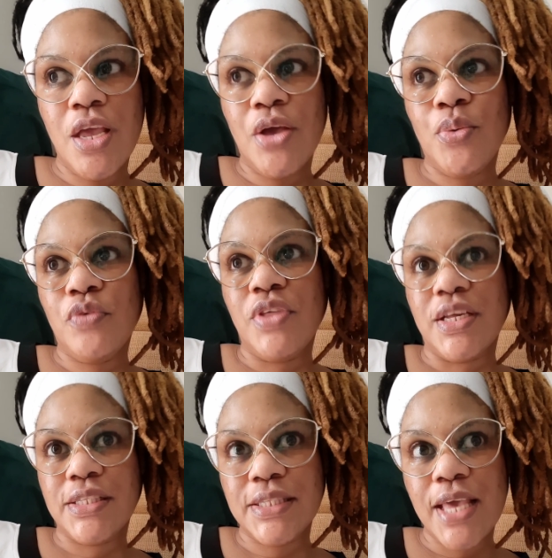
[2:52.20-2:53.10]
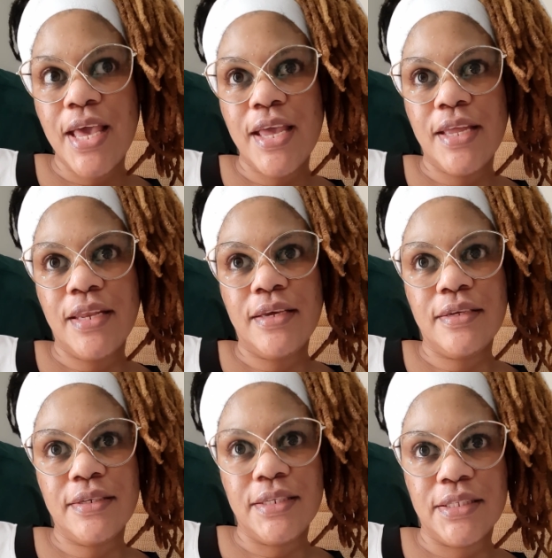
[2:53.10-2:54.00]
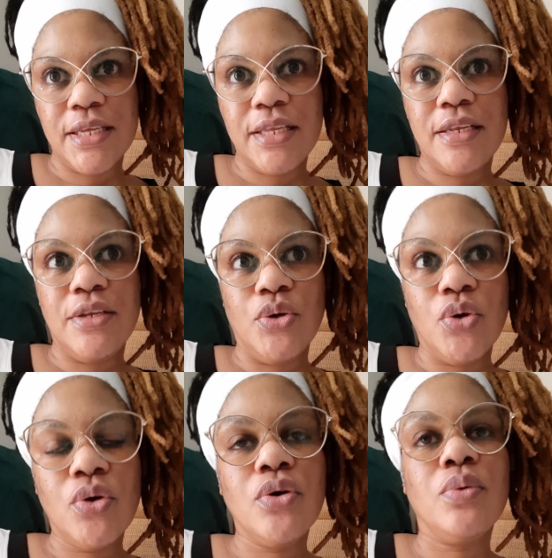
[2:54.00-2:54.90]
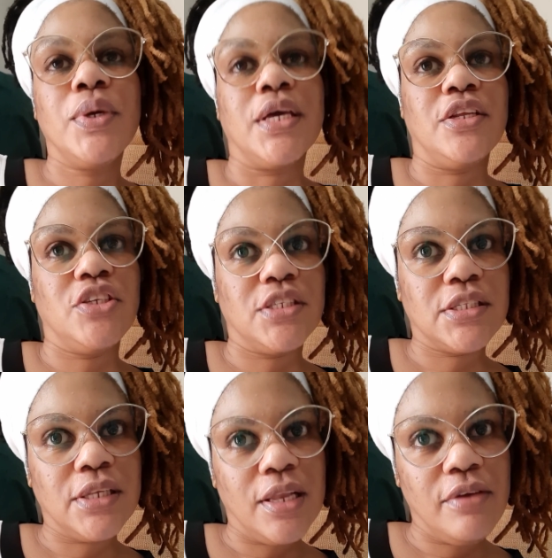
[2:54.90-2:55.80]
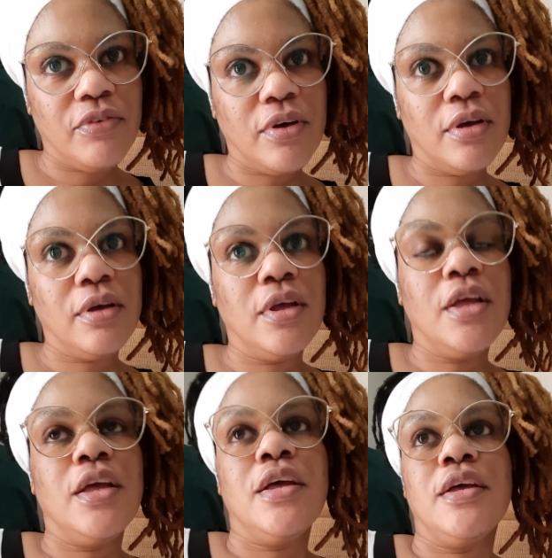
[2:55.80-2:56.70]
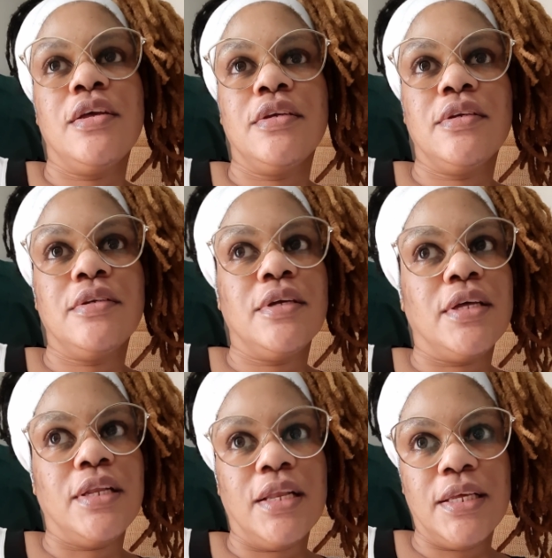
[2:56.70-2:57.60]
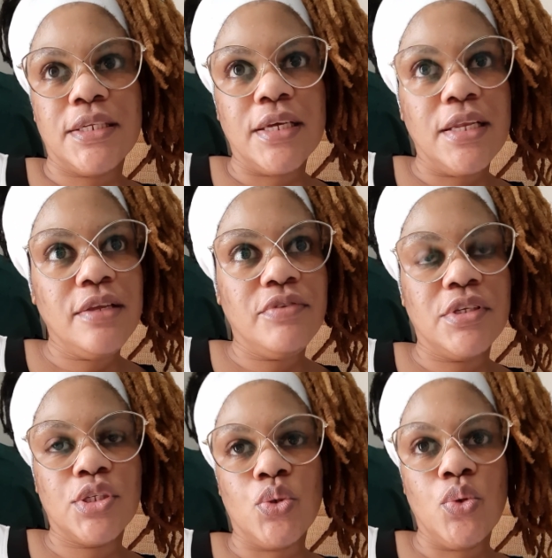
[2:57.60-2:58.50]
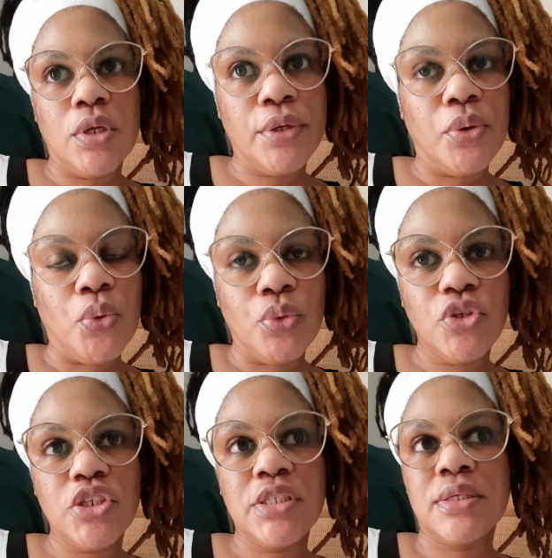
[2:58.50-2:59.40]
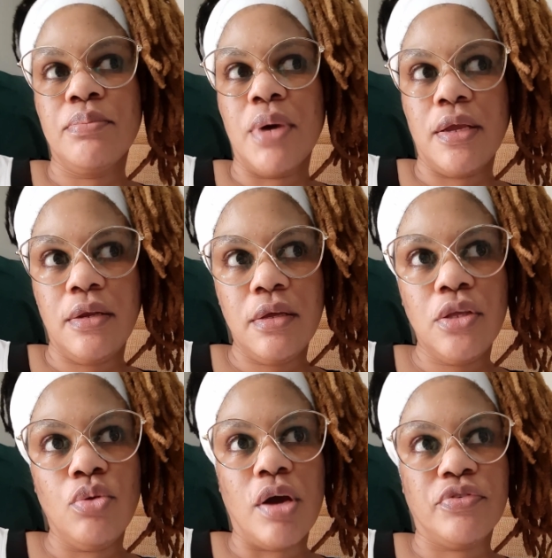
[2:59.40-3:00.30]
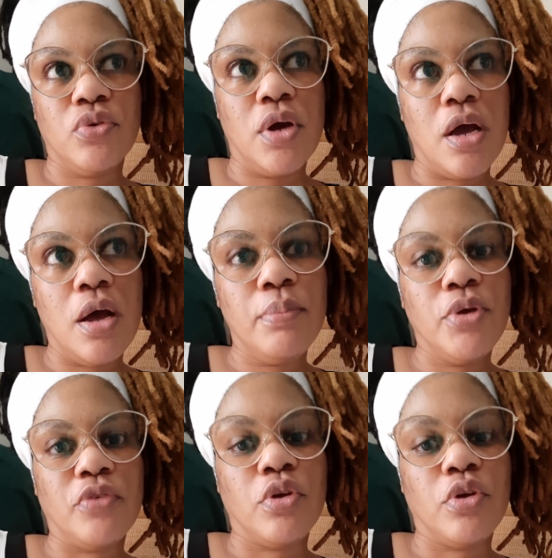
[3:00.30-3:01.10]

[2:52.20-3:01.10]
with that said, they said, no, we cannot just leave her and let her leave the school on her own. She's a minor. You have to come